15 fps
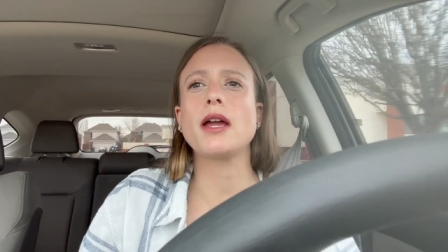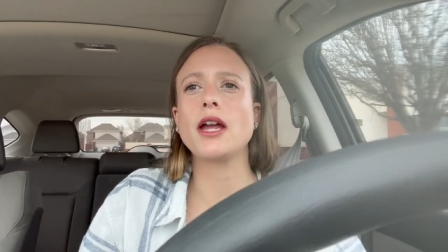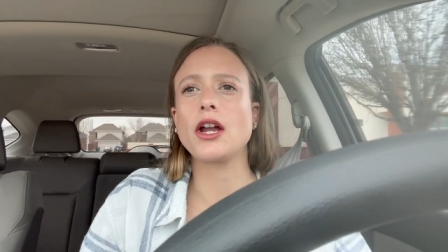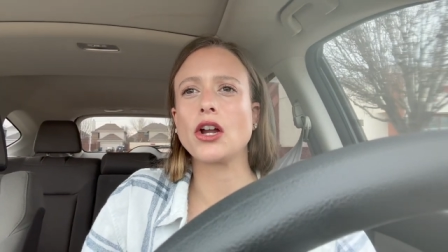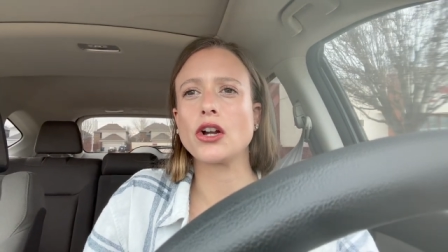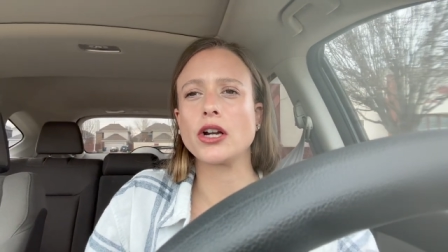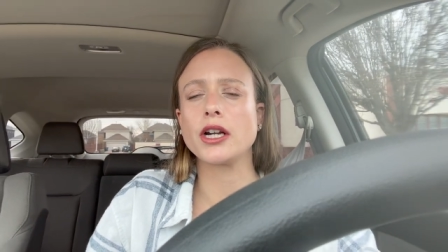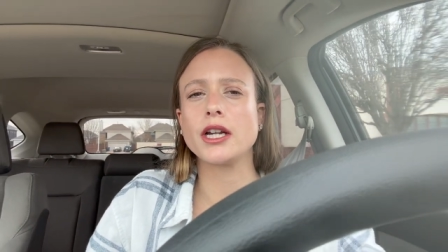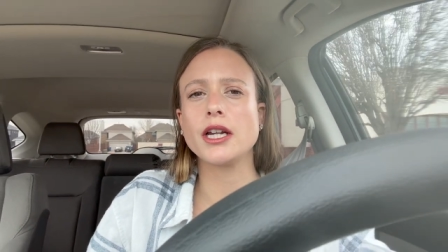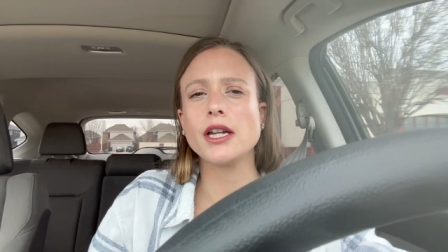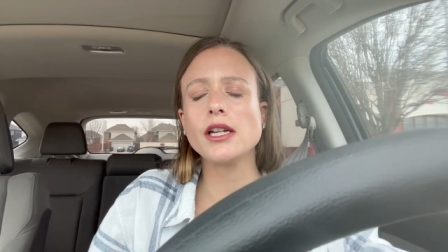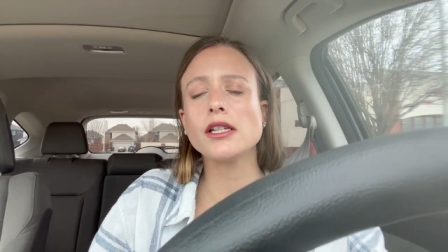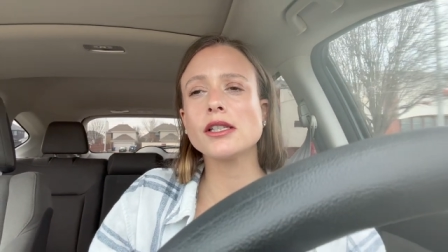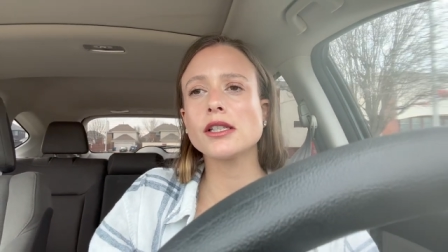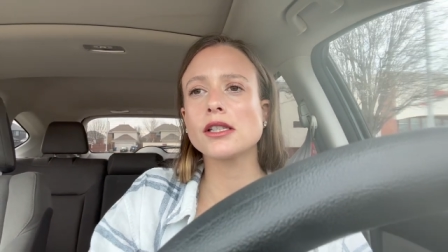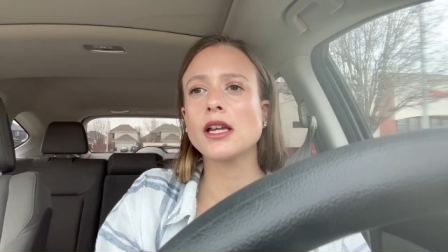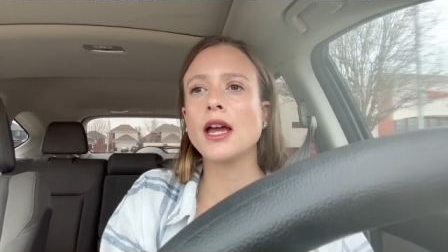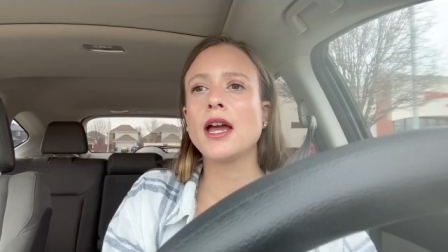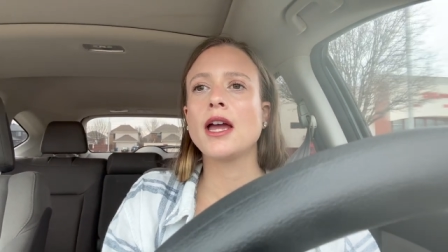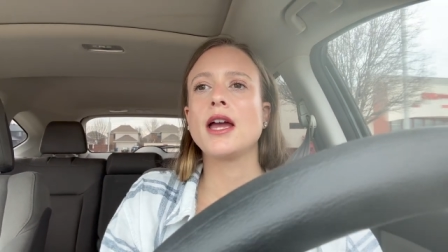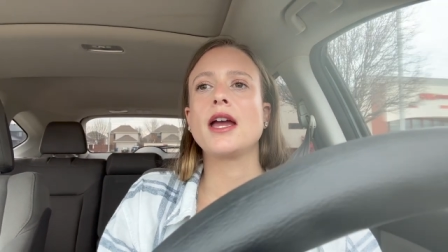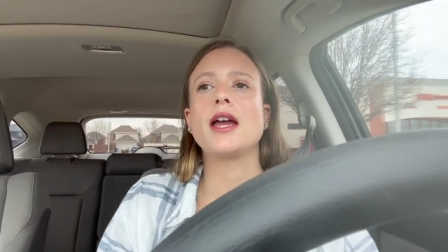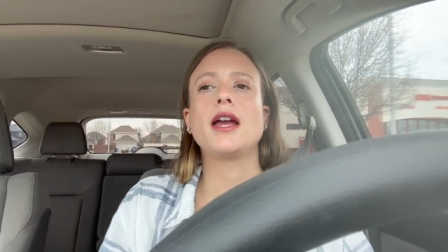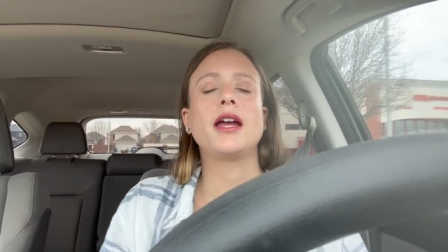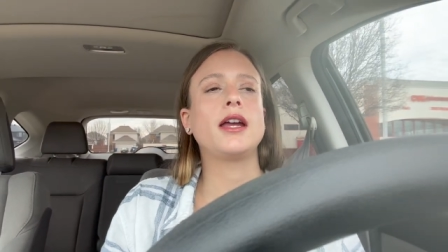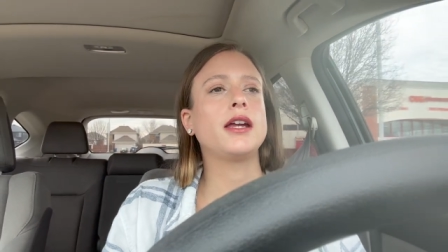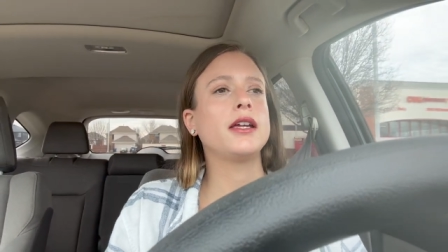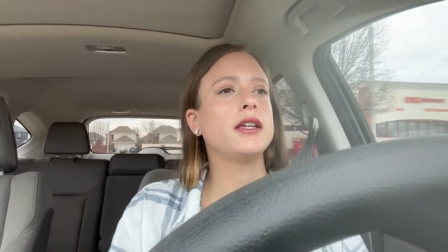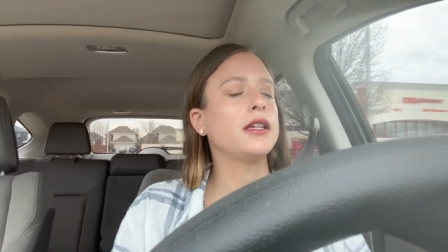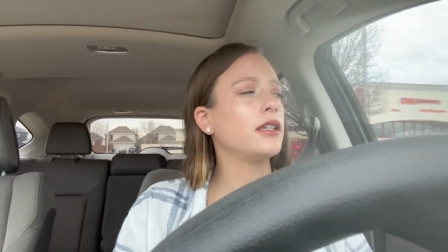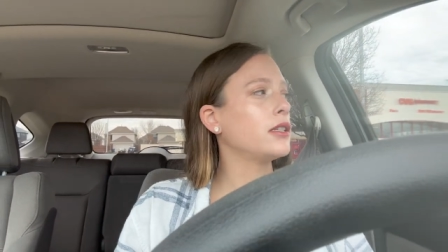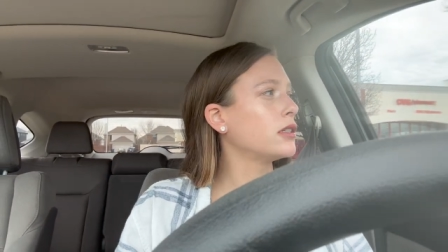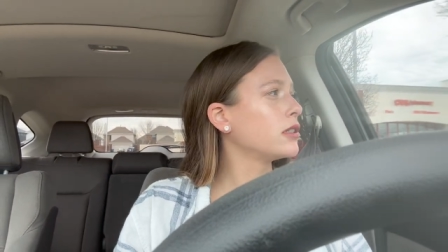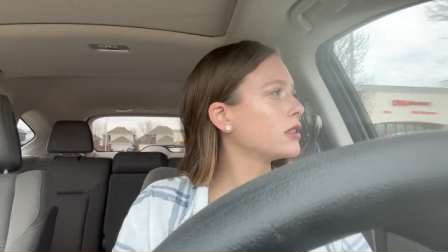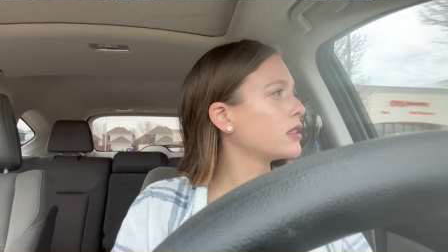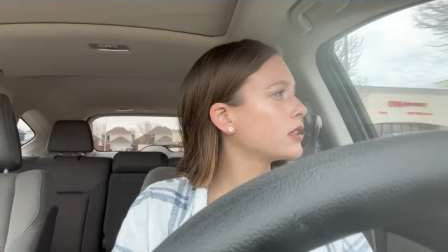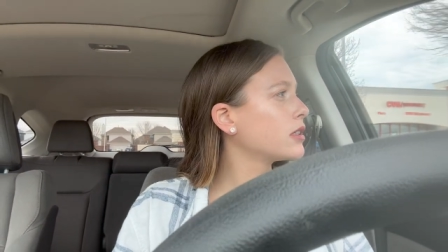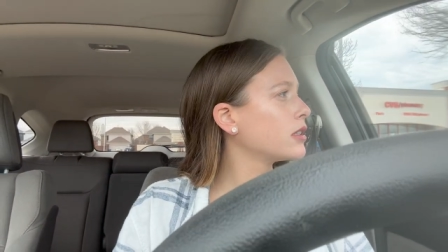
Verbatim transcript: errands and